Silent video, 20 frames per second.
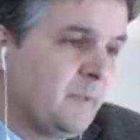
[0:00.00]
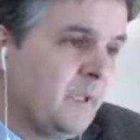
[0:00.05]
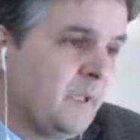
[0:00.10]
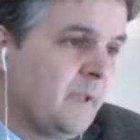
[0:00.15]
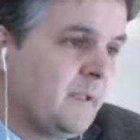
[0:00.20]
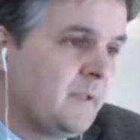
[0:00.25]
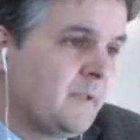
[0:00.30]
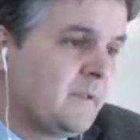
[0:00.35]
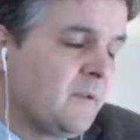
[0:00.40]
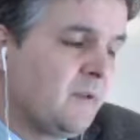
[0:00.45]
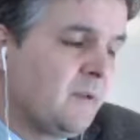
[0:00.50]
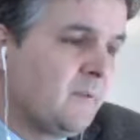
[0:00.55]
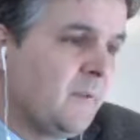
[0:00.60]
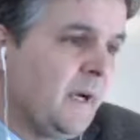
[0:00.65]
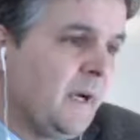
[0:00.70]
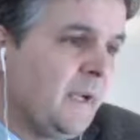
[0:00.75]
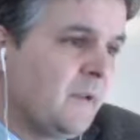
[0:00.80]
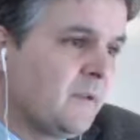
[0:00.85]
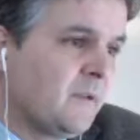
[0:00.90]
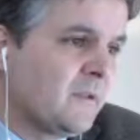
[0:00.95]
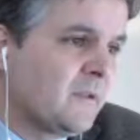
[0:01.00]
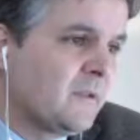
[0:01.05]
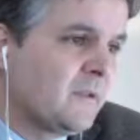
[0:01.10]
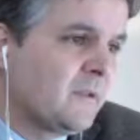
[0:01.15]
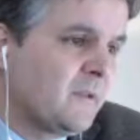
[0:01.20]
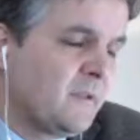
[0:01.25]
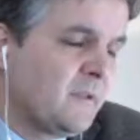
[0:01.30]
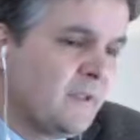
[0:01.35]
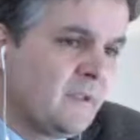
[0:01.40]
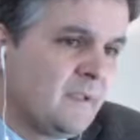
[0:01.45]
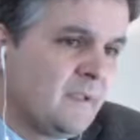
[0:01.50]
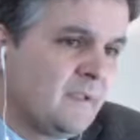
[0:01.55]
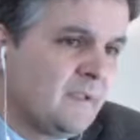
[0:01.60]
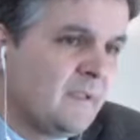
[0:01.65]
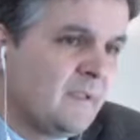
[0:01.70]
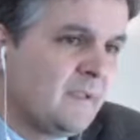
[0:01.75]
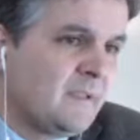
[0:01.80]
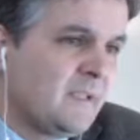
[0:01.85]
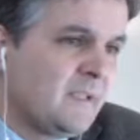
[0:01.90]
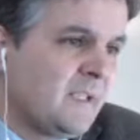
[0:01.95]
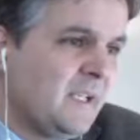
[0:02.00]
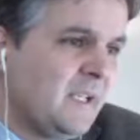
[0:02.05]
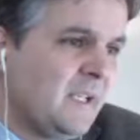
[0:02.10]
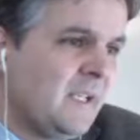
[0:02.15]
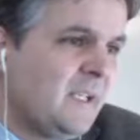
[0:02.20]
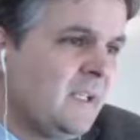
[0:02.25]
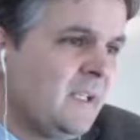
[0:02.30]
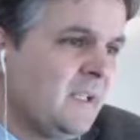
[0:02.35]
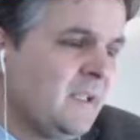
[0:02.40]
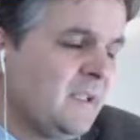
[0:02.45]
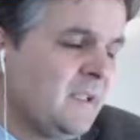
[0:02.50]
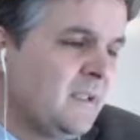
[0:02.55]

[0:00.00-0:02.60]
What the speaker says: plus or minus the z